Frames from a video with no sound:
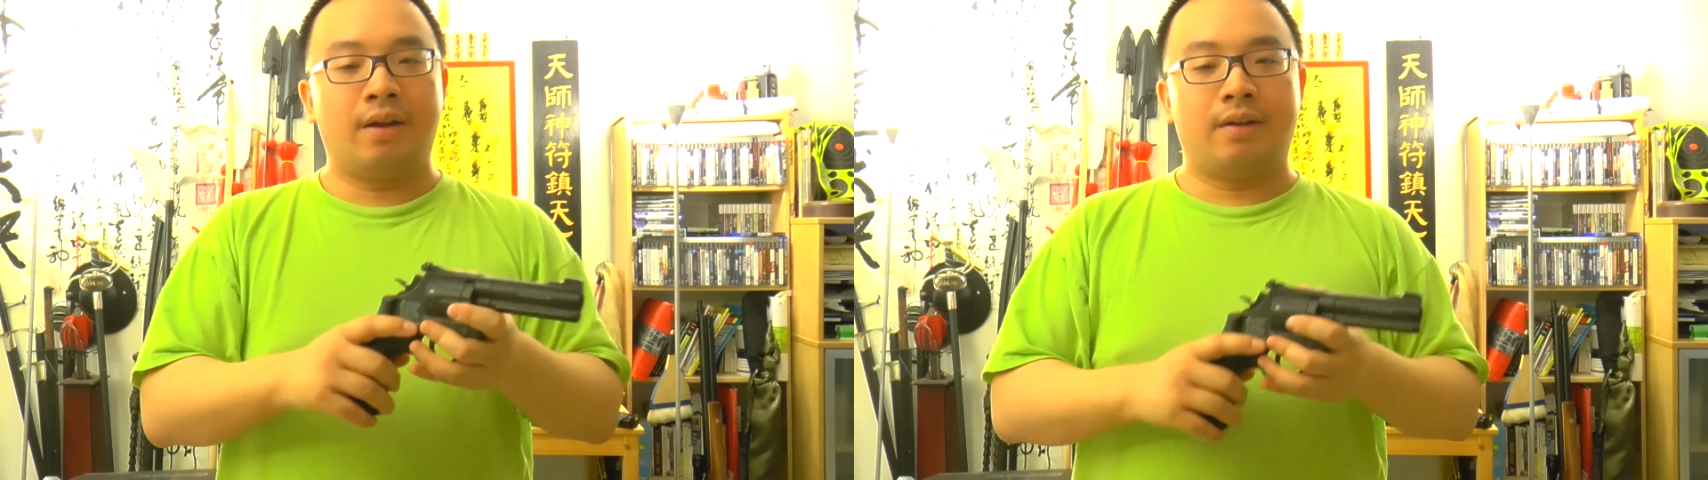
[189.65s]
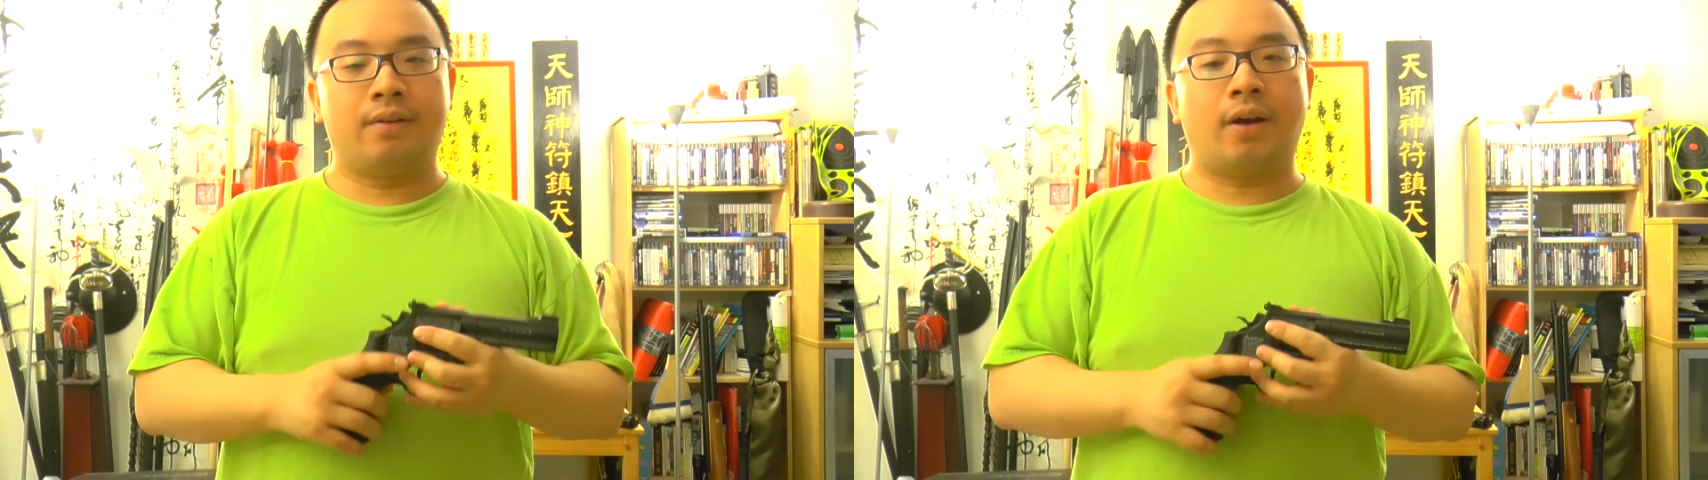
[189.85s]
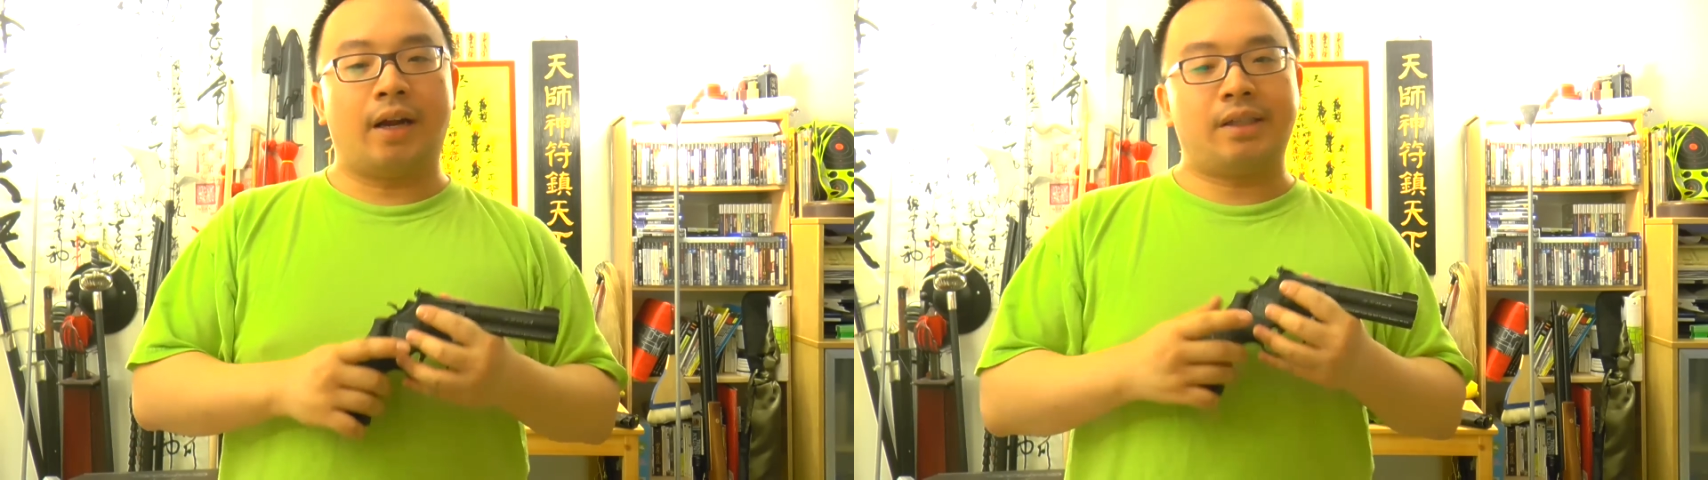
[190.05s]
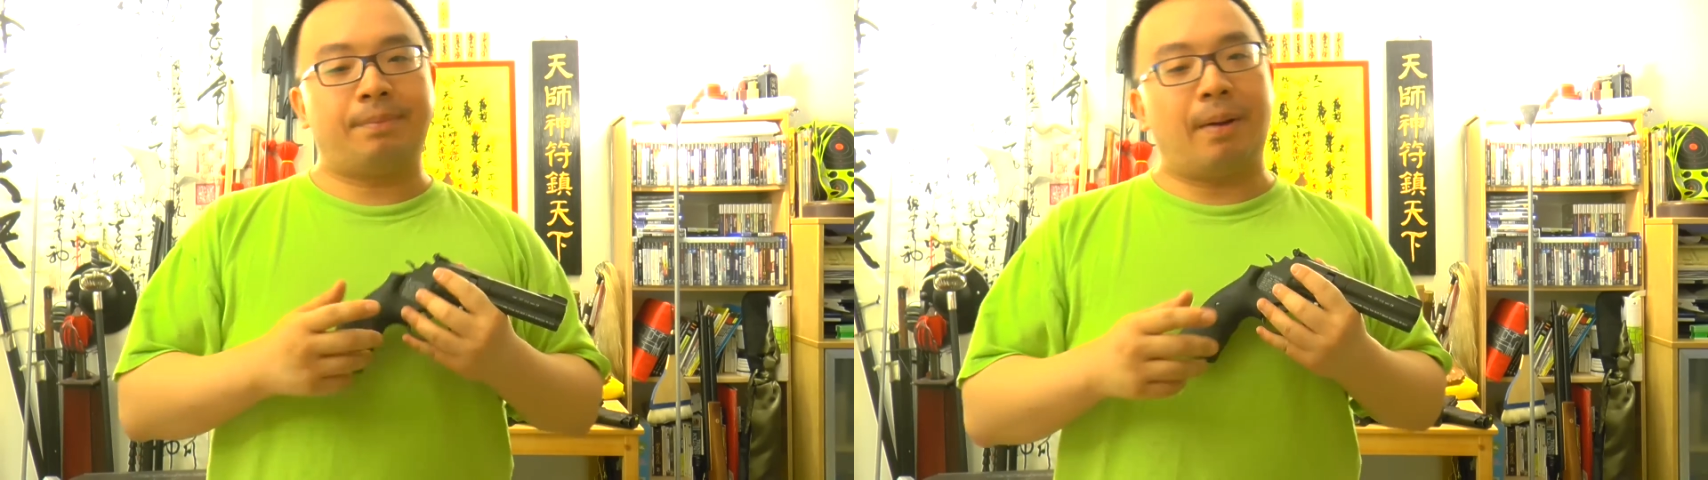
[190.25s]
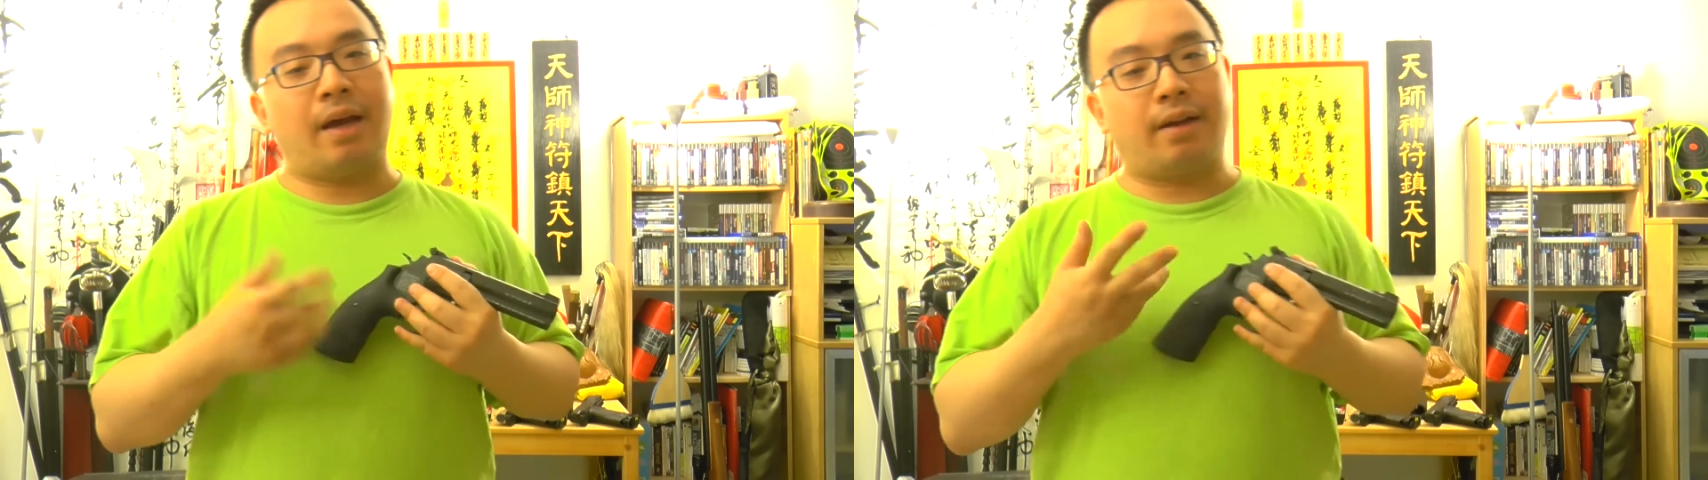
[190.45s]
Not as
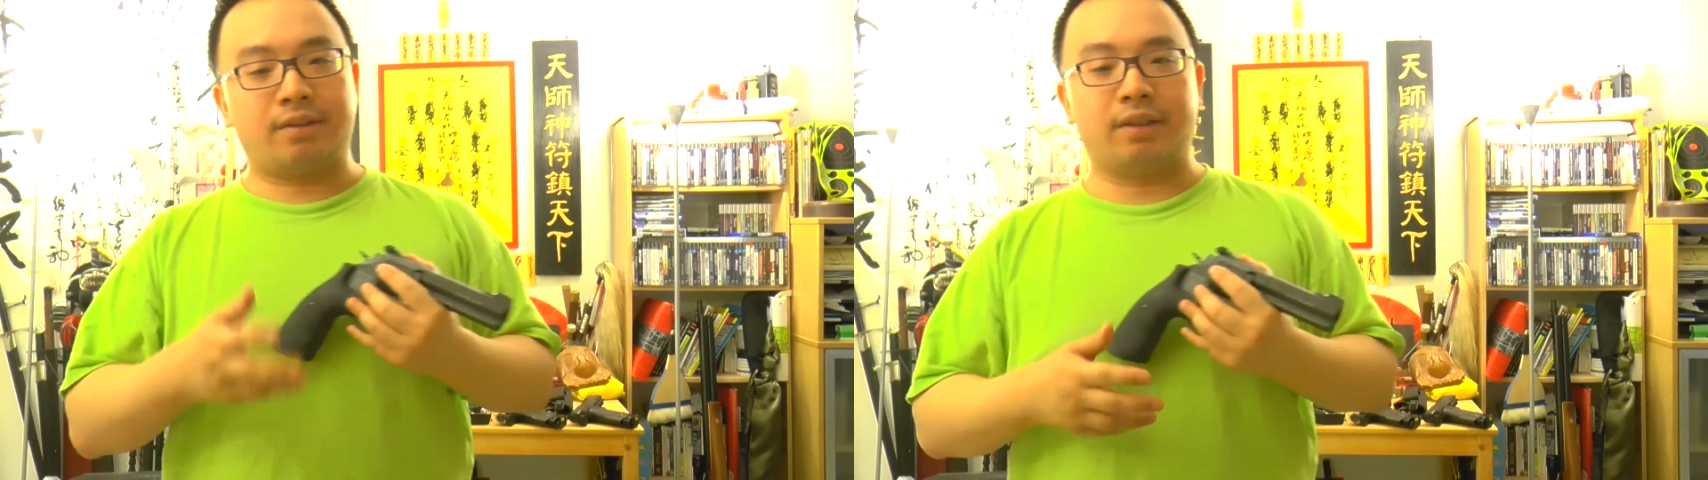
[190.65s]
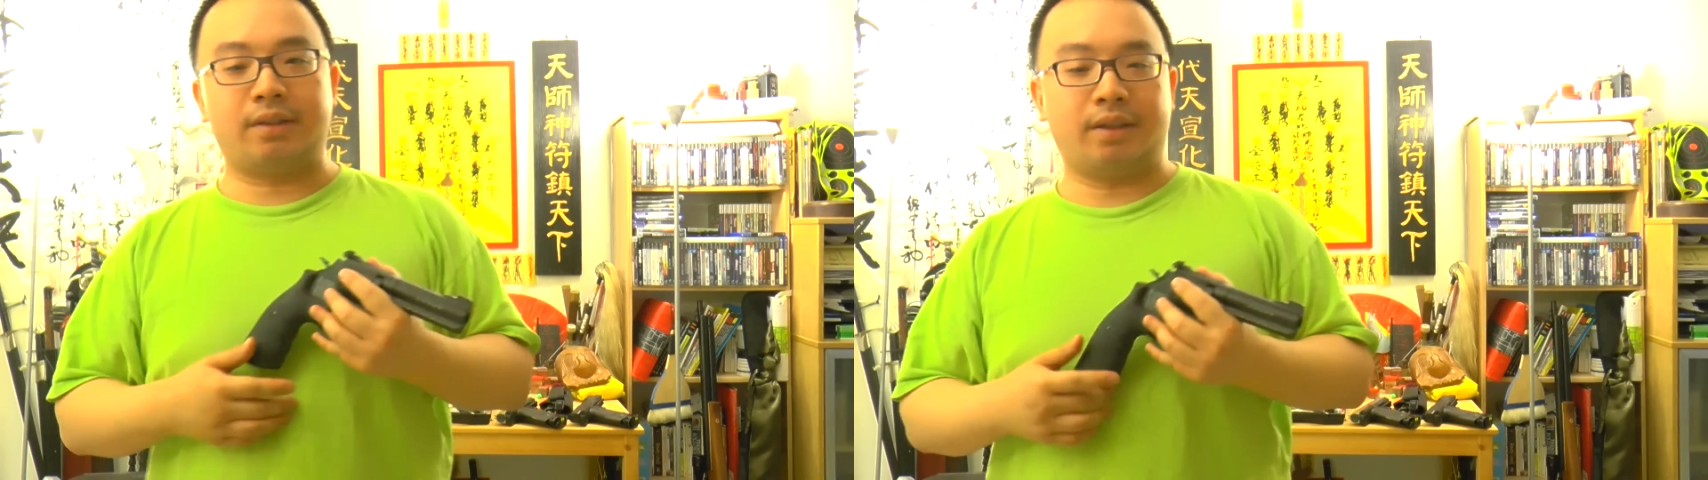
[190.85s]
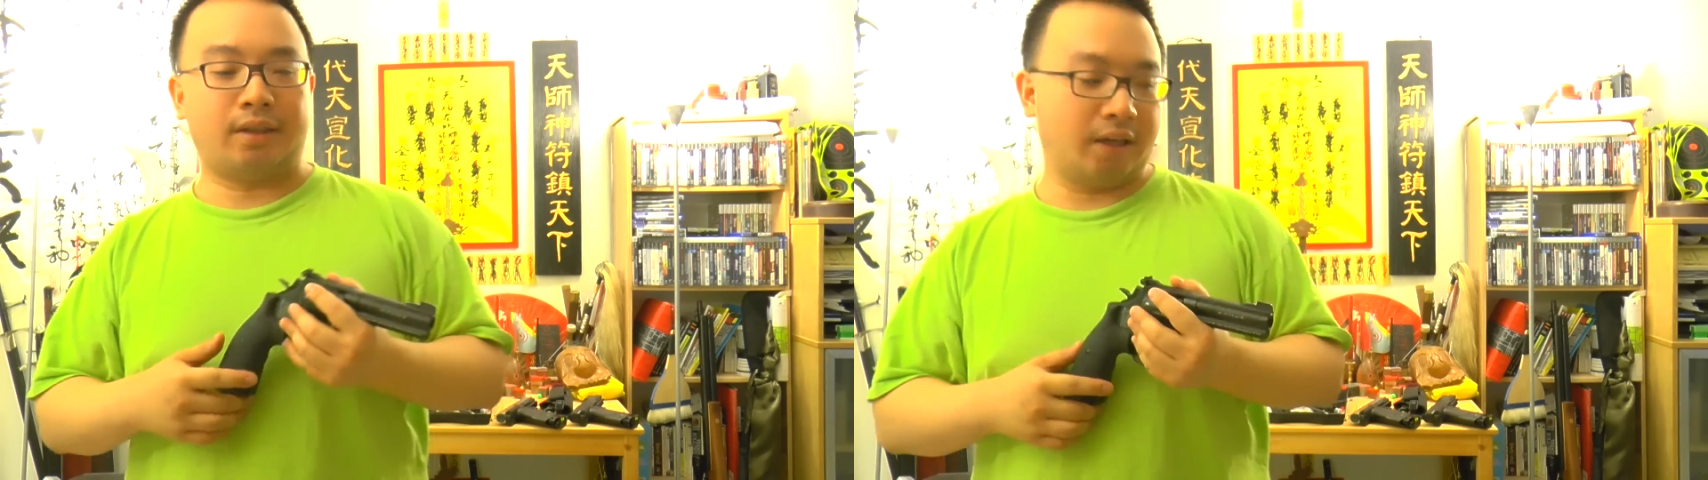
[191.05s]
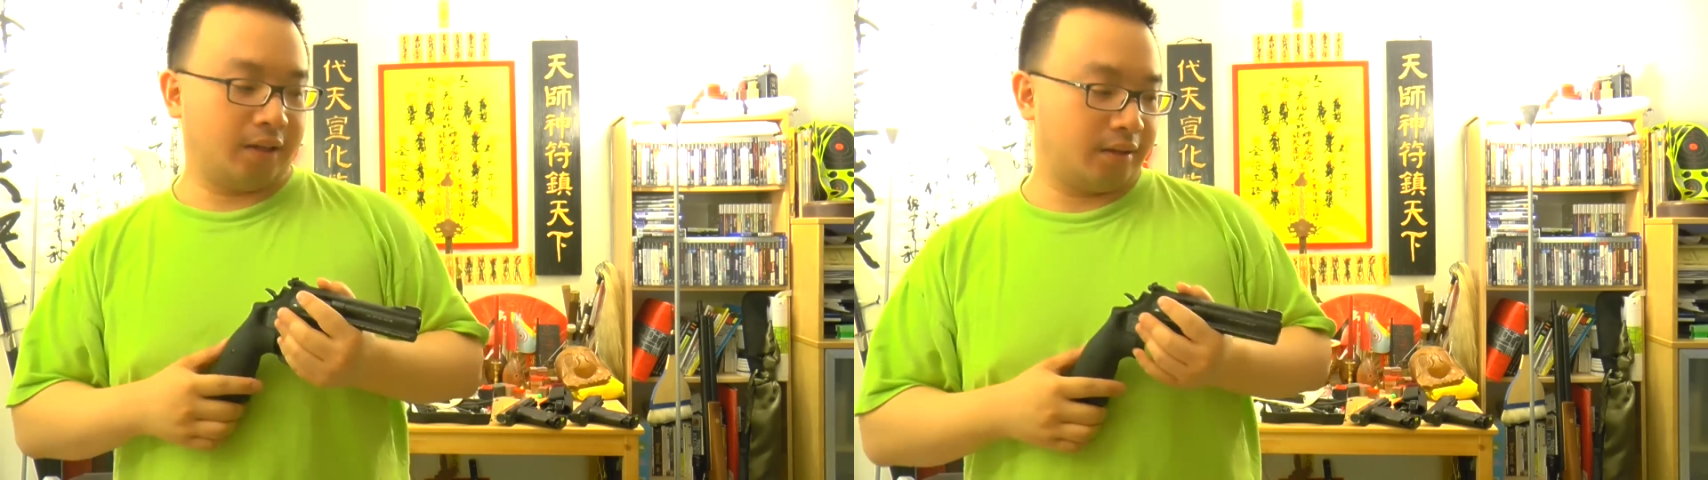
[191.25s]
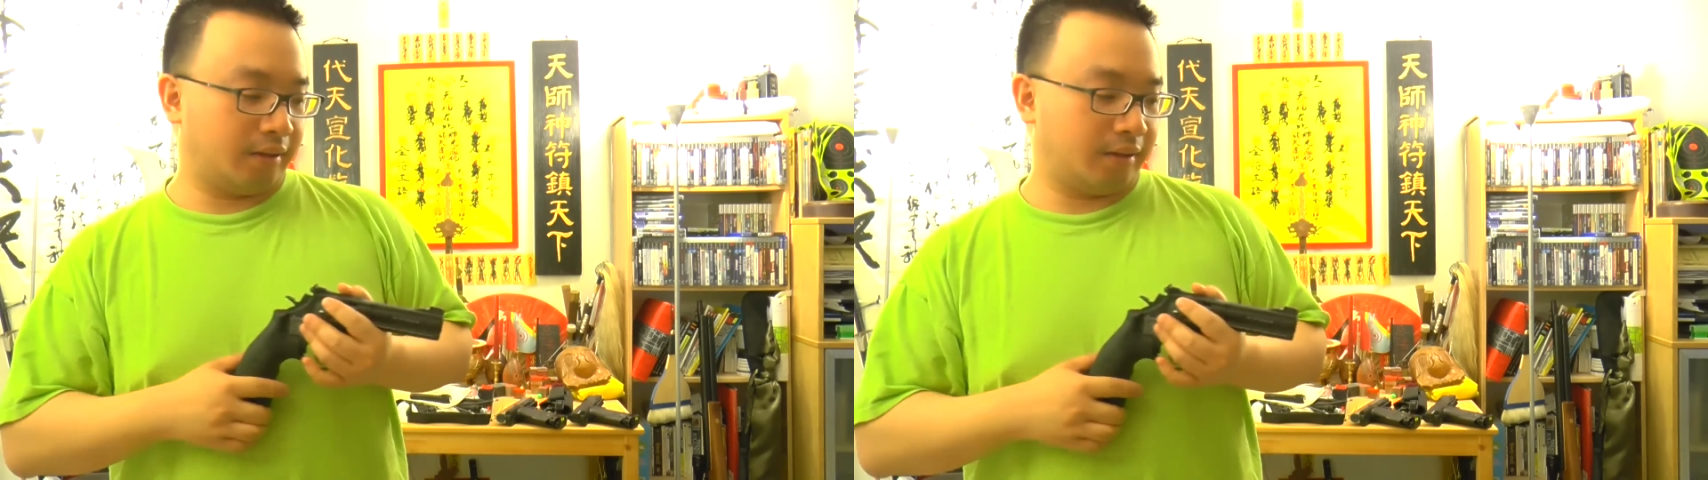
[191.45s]
bad as the